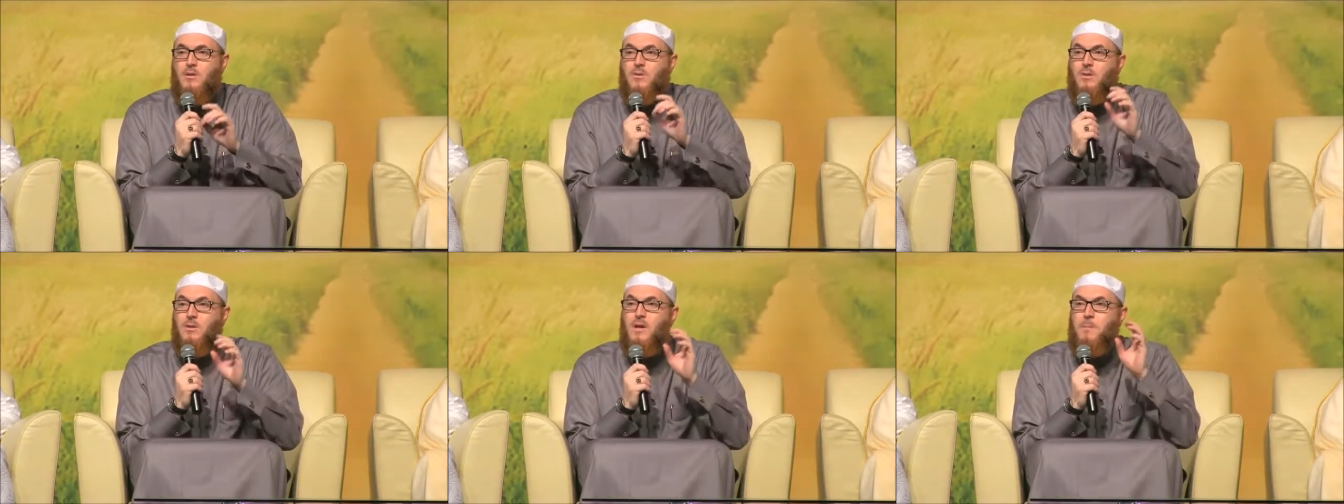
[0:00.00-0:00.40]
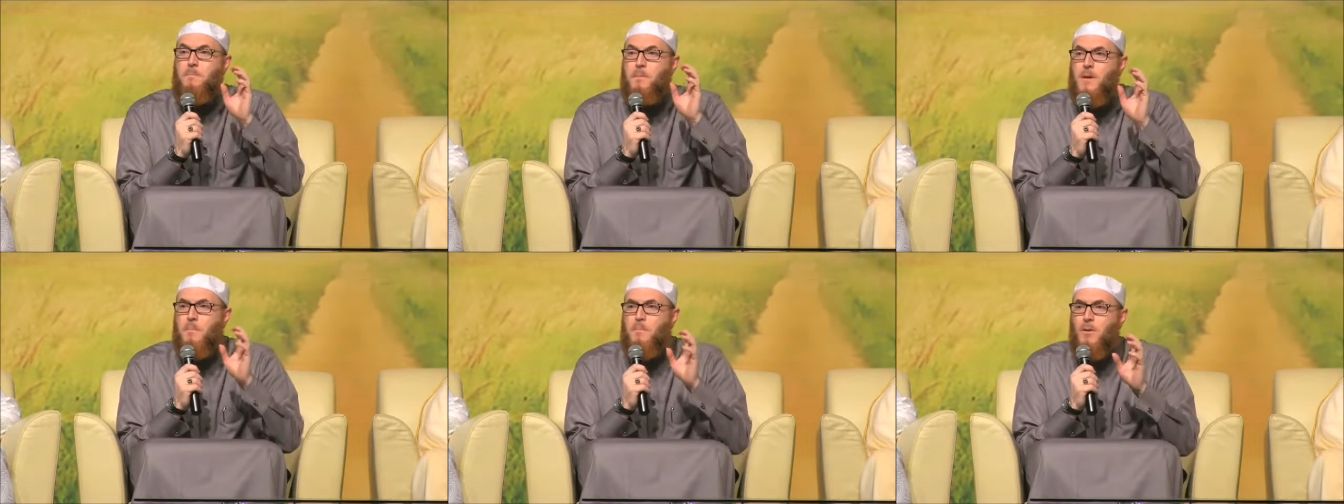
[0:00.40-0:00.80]
so
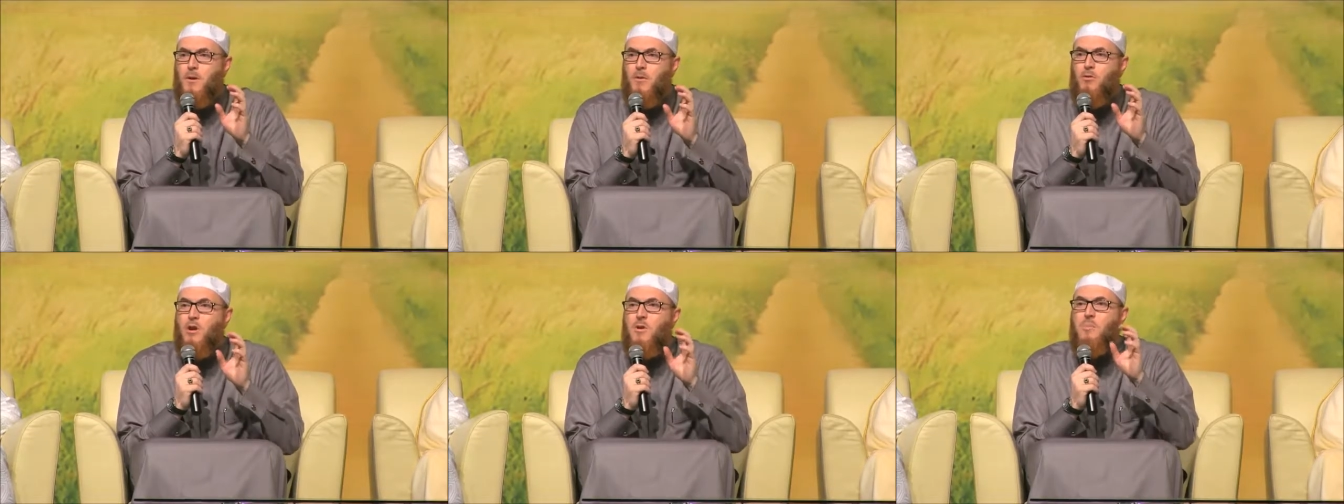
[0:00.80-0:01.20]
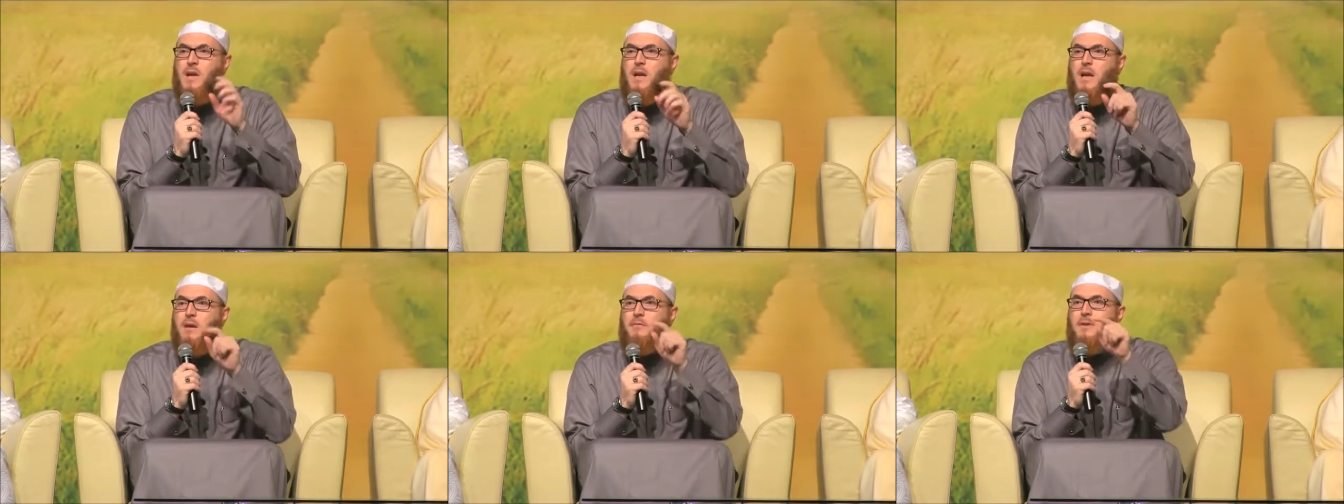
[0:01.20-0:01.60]
that people will
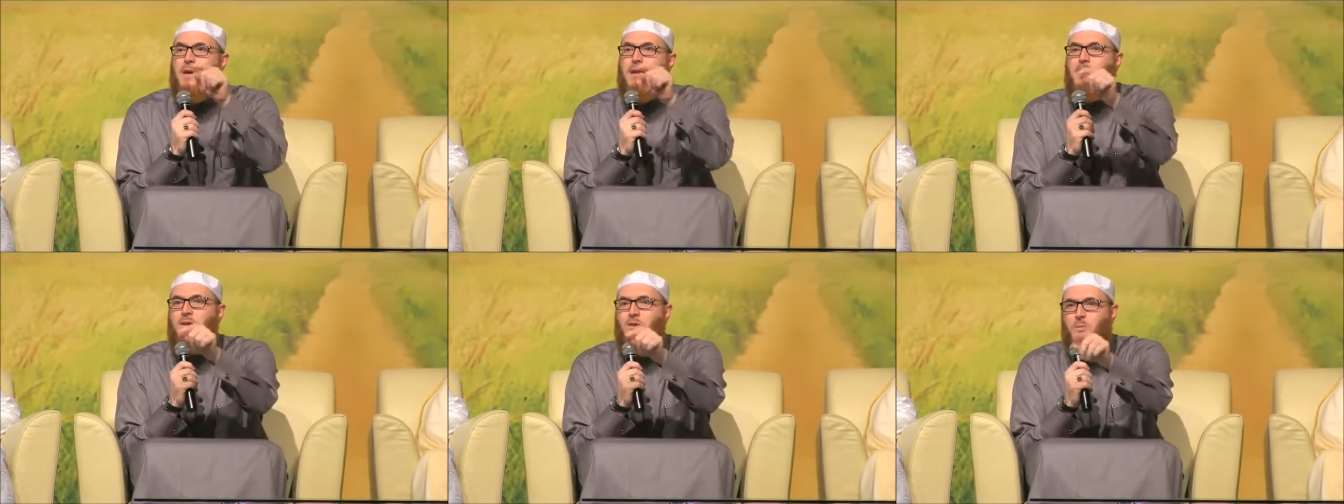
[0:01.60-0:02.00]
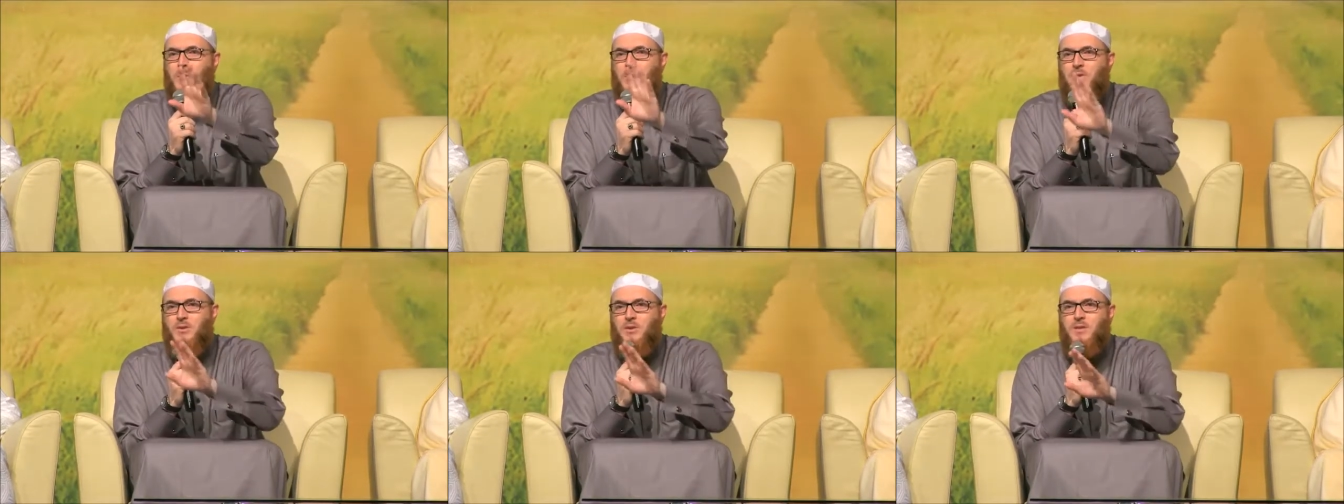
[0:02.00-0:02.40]
believe in this
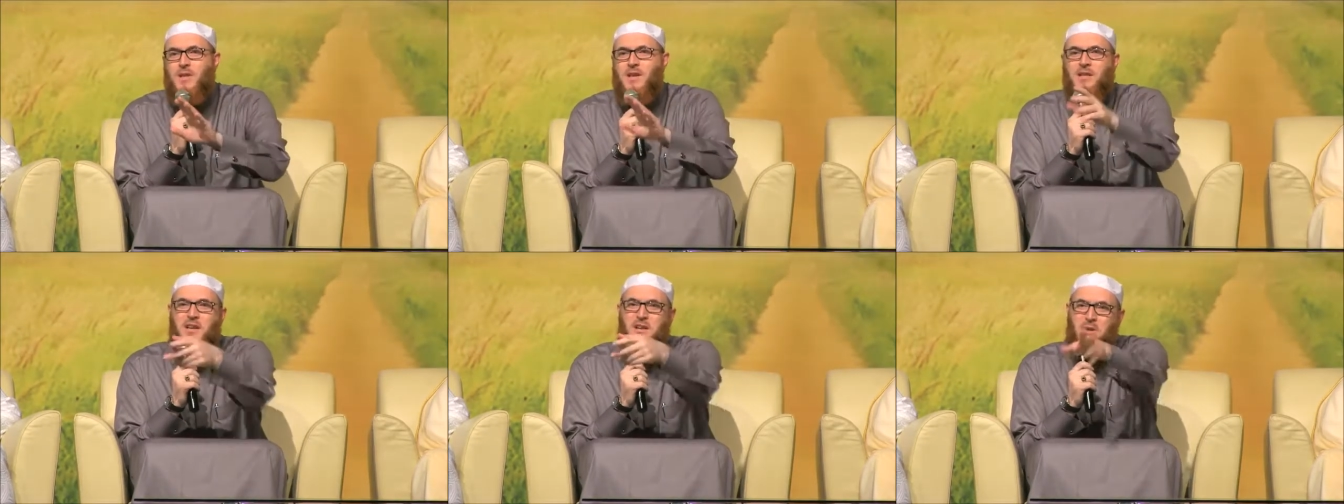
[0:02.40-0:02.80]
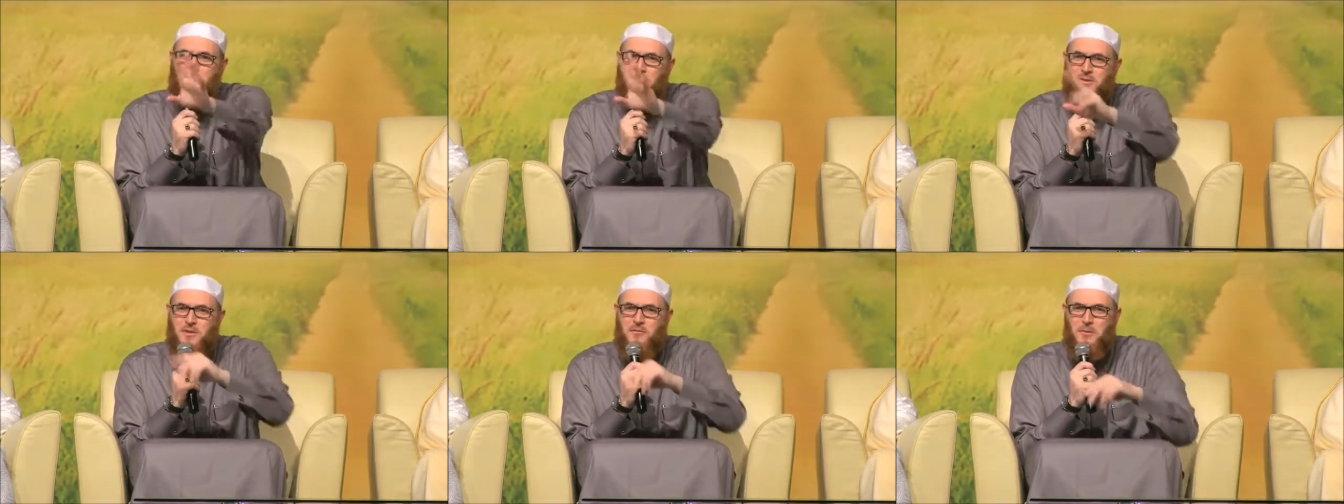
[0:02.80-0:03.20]
person that he
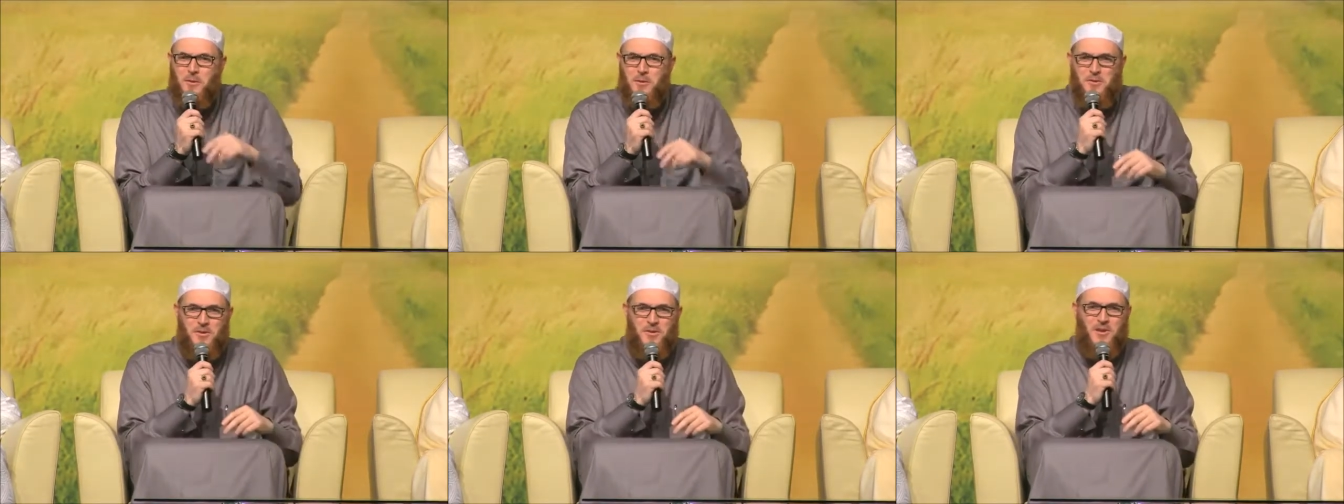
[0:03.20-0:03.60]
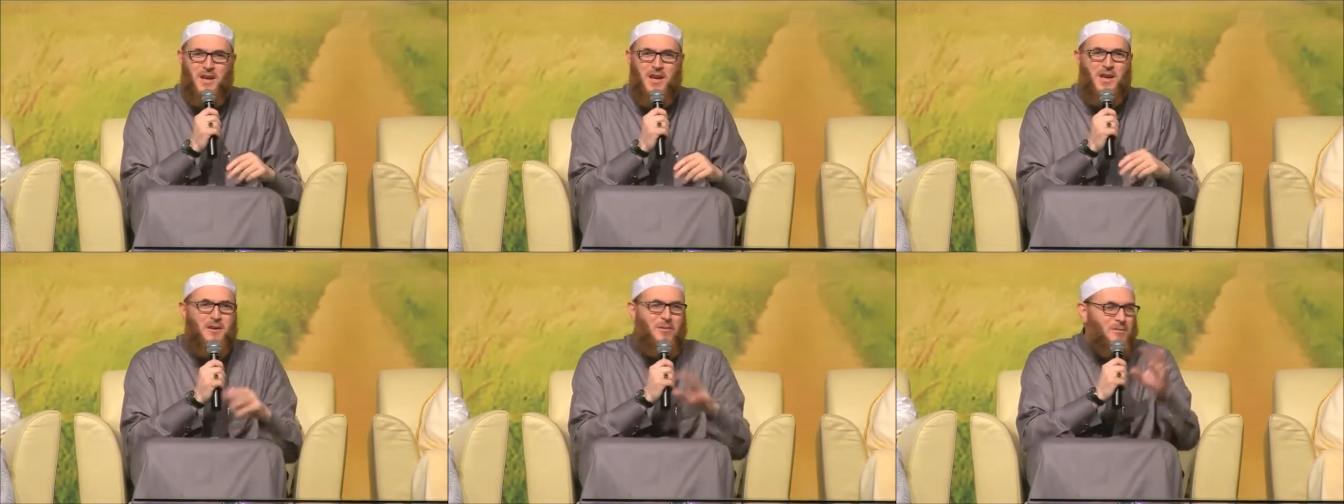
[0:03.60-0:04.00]
knows the future
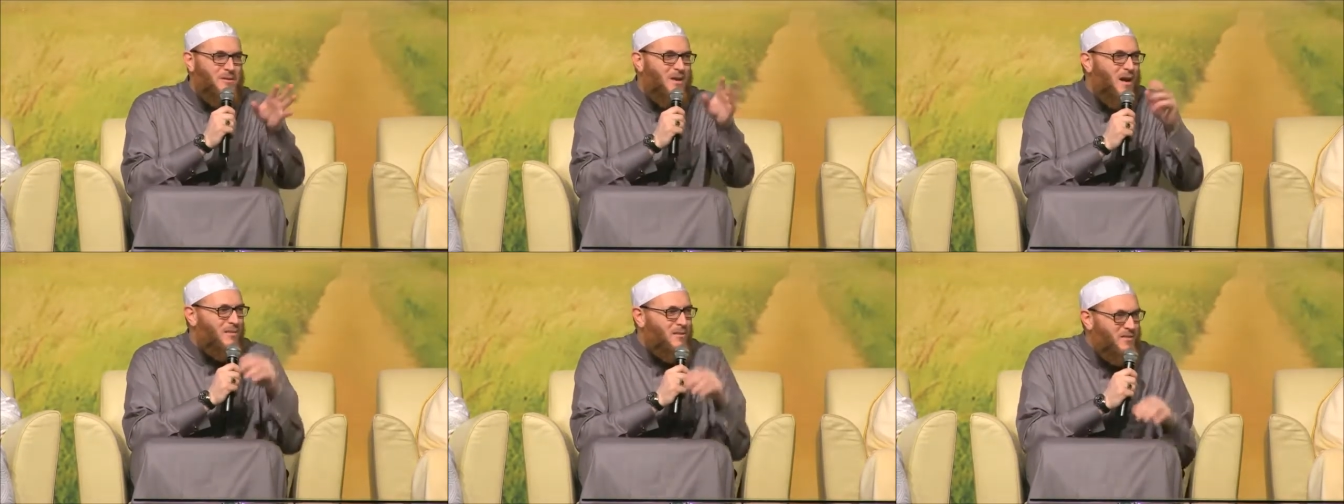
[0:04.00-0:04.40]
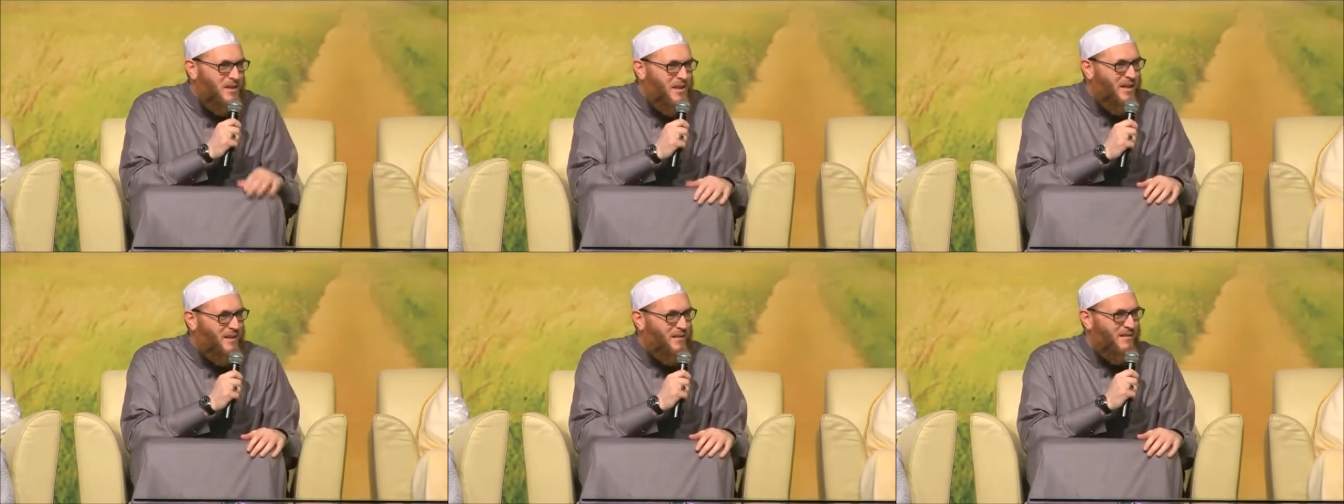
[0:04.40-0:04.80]
he knows the
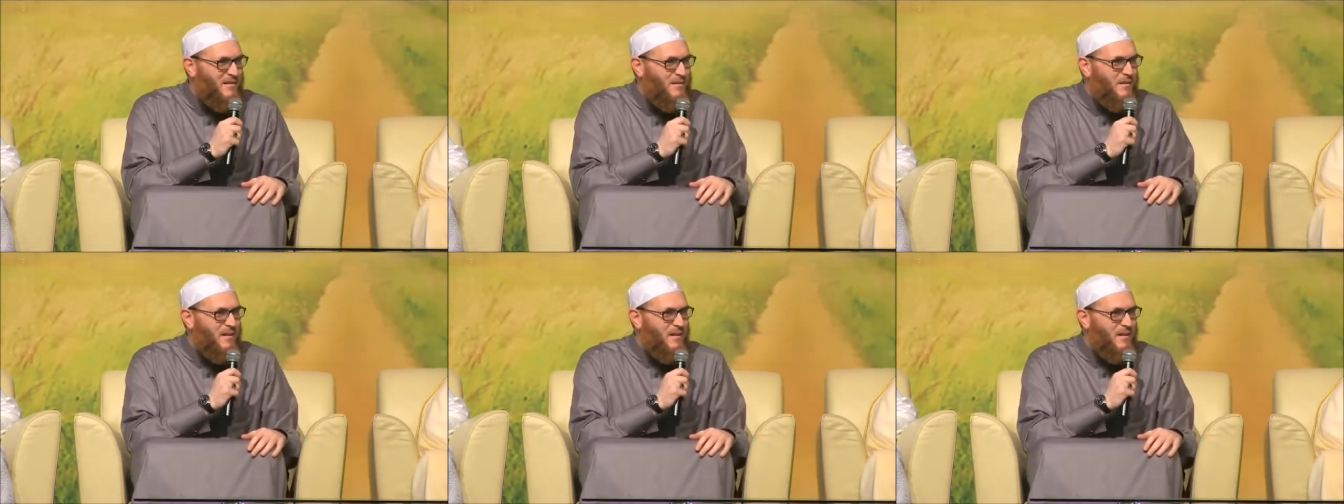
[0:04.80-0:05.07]
unseen